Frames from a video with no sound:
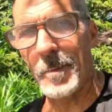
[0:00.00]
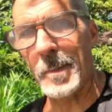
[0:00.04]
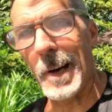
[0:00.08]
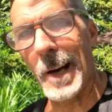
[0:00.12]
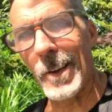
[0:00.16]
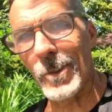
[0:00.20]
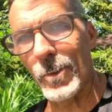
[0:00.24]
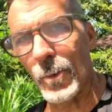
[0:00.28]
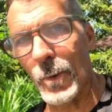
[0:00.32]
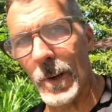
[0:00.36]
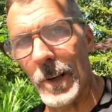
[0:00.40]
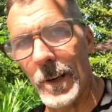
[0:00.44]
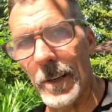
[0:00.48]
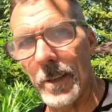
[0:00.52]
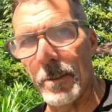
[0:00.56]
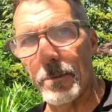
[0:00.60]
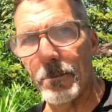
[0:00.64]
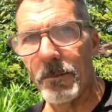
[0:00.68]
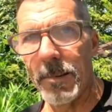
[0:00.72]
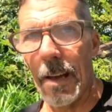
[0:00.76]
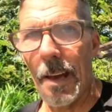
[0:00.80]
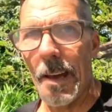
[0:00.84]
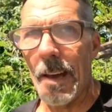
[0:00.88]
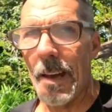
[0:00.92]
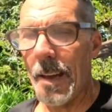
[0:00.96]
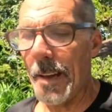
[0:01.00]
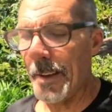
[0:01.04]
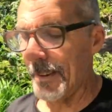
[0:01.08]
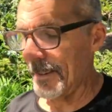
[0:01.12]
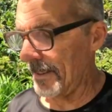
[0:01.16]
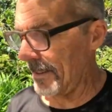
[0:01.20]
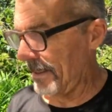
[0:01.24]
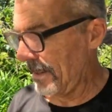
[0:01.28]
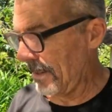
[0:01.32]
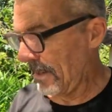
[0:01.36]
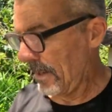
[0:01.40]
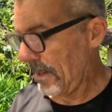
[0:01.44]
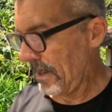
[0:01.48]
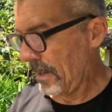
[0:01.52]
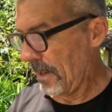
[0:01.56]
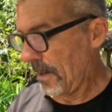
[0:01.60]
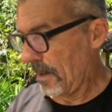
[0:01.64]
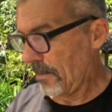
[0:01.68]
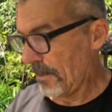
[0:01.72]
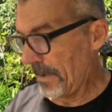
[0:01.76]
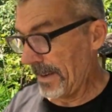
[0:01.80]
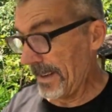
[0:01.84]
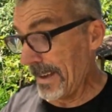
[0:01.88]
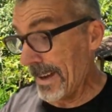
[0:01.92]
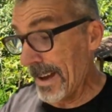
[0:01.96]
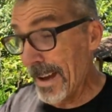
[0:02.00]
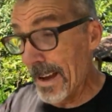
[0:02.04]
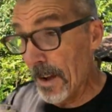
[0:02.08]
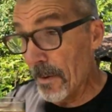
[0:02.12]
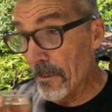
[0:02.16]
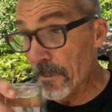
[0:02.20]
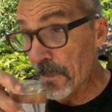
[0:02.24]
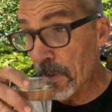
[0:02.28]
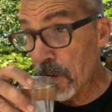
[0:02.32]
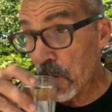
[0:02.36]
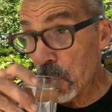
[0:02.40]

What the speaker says: I might as well. But yeah,